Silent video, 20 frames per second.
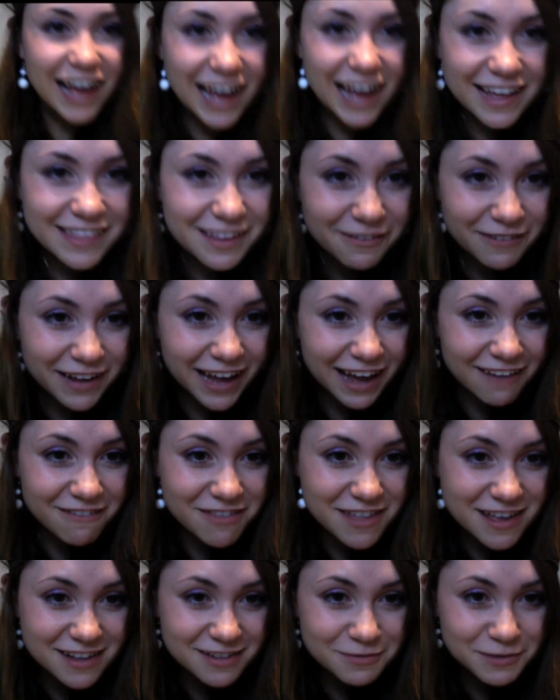And then we have
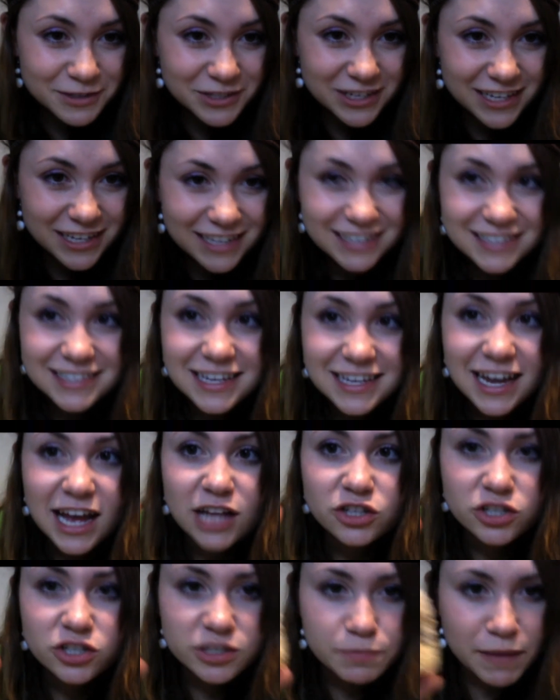this, which is
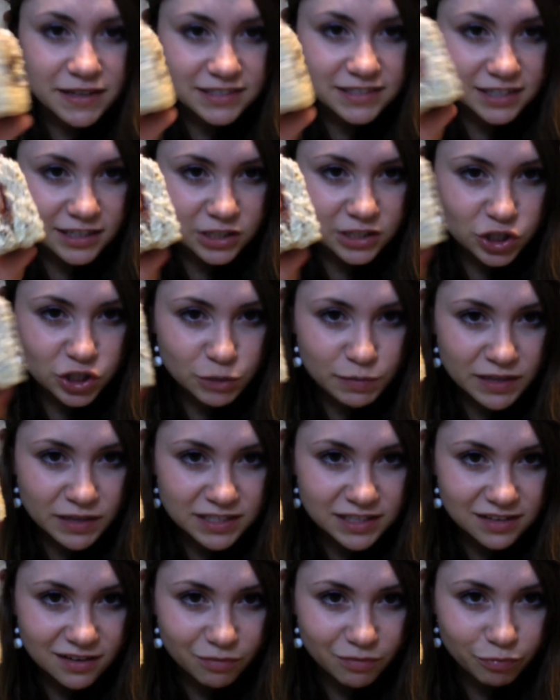just basically two
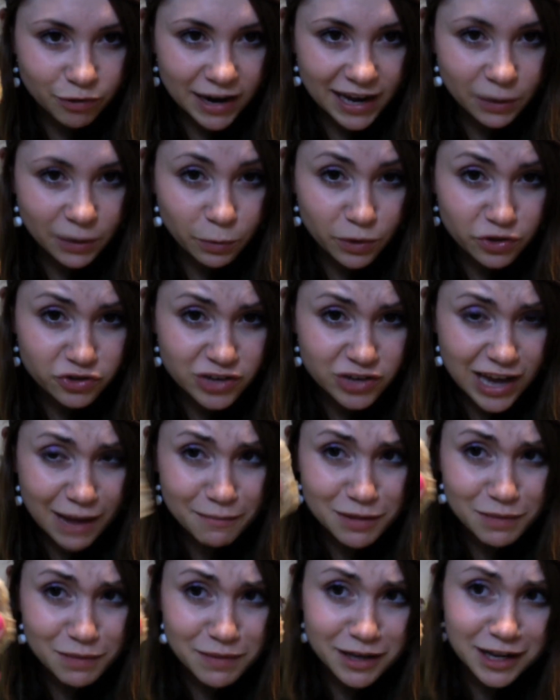pieces of bread with jam
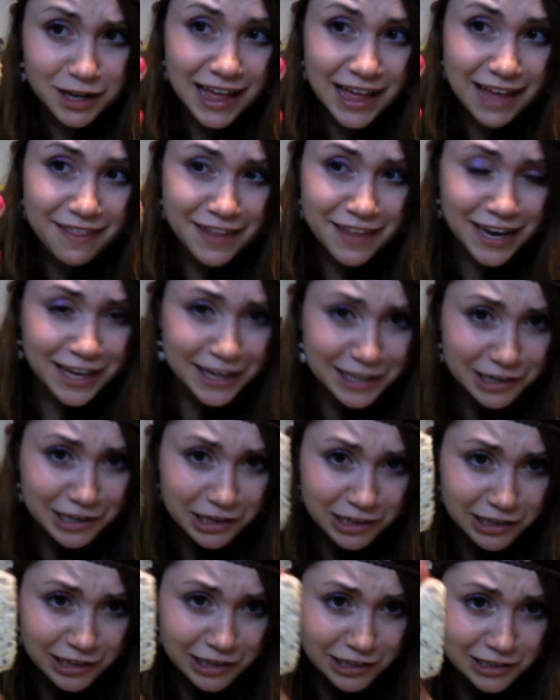in the middle. And then I cut a
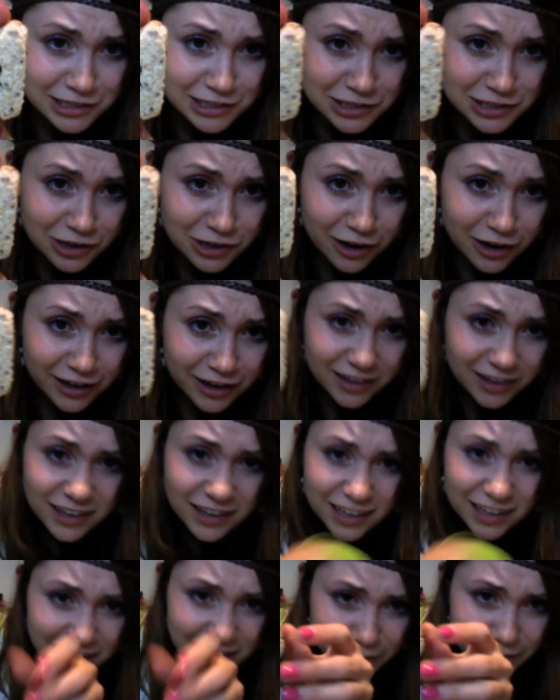little star
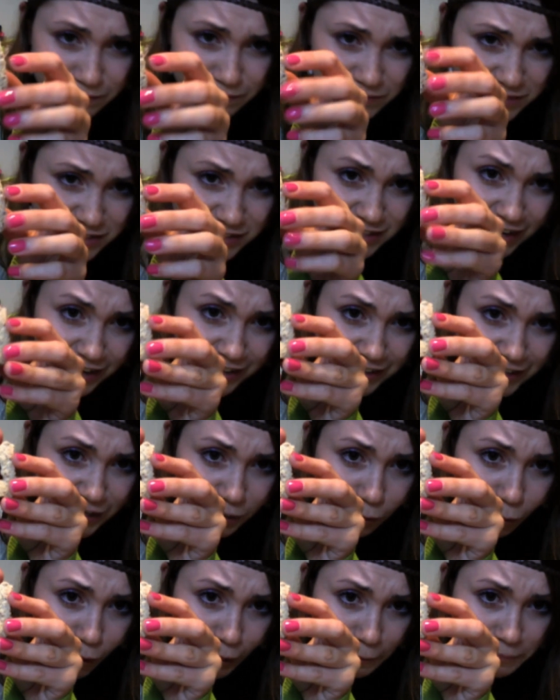um, it's kind of getting
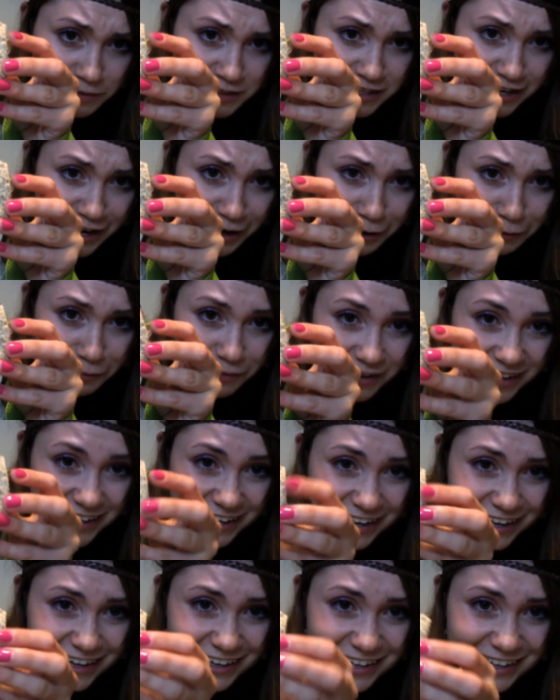warped now, but
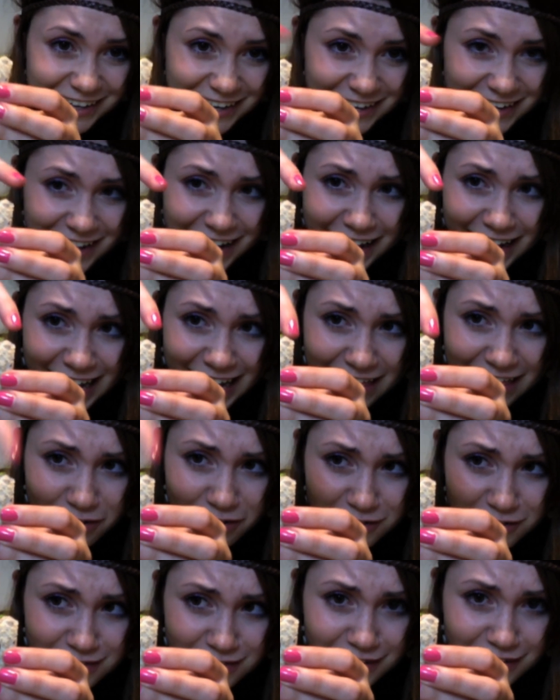uh, yeah, and
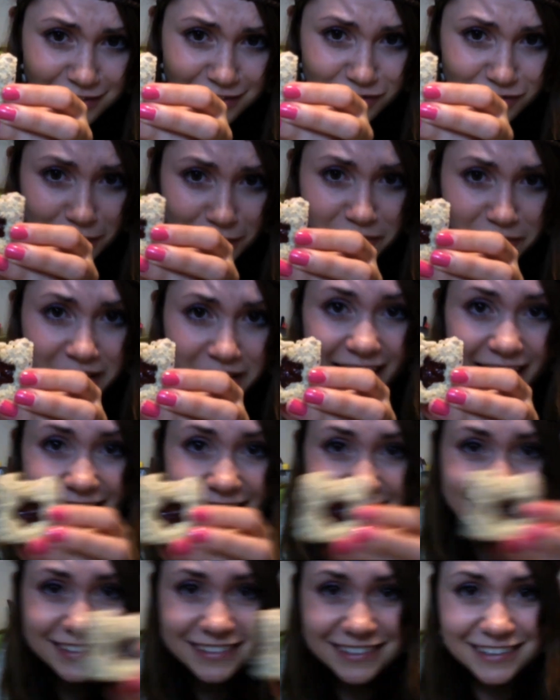those, that's the shape of a
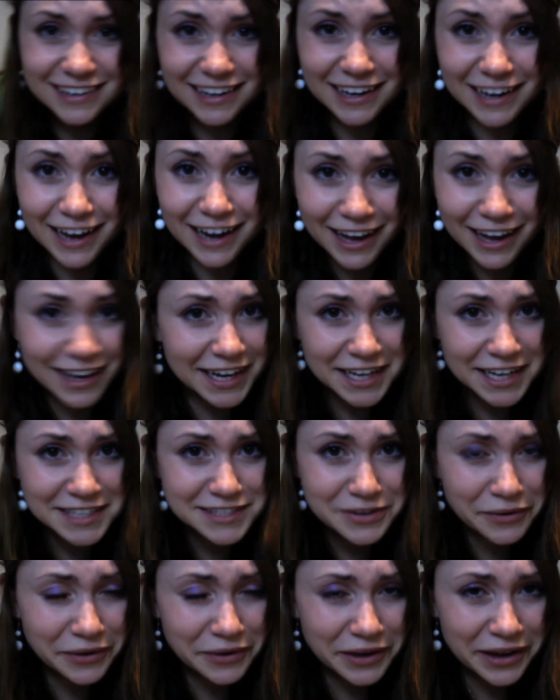cat. Oh, so
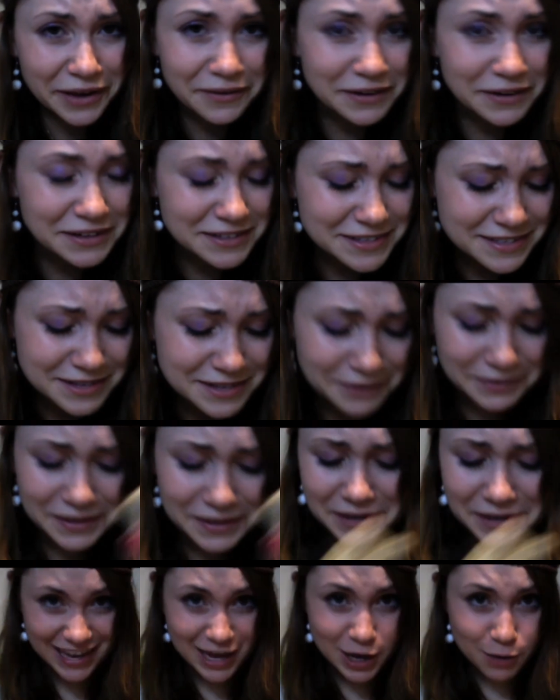cute! So
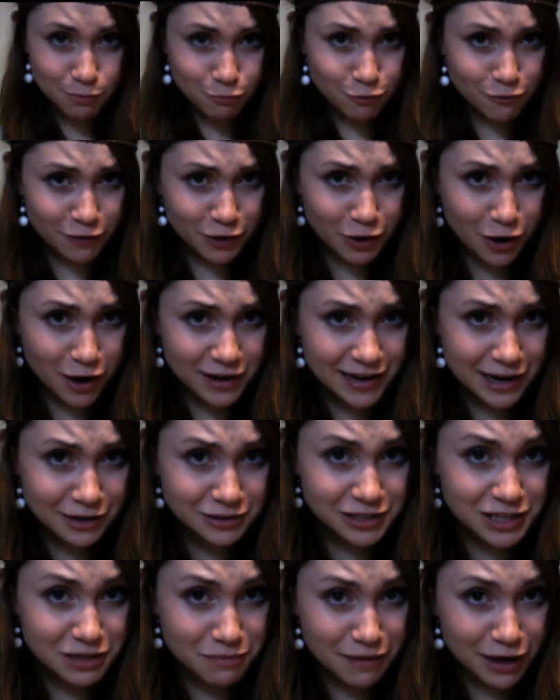cute! Moving on now
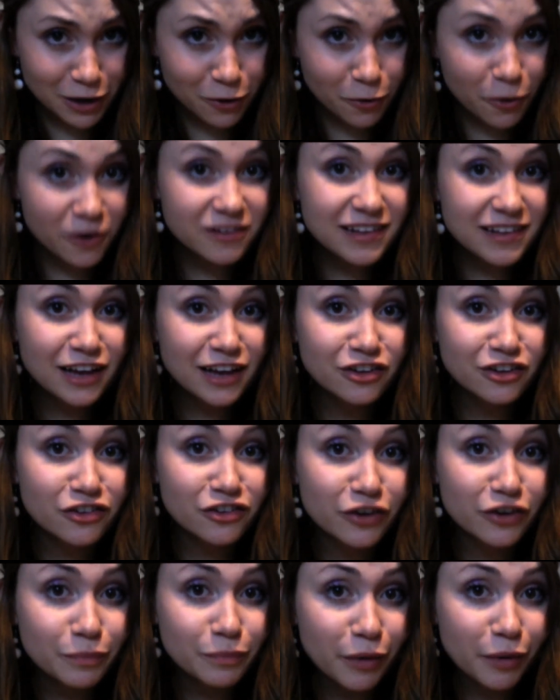to the main course and
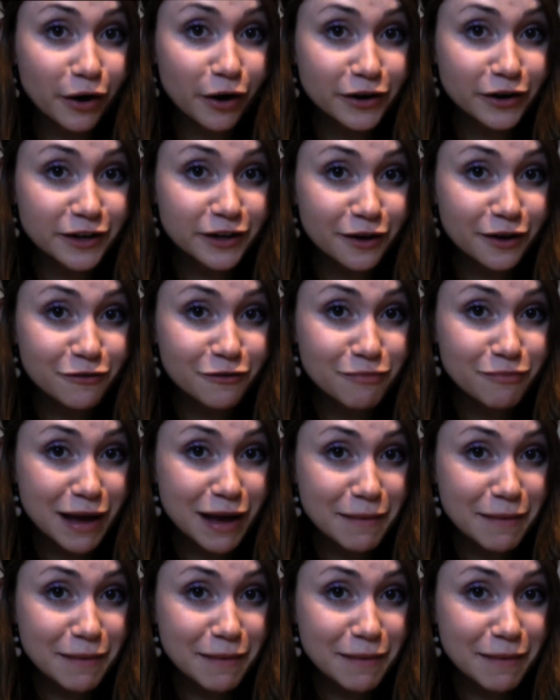dessert part of my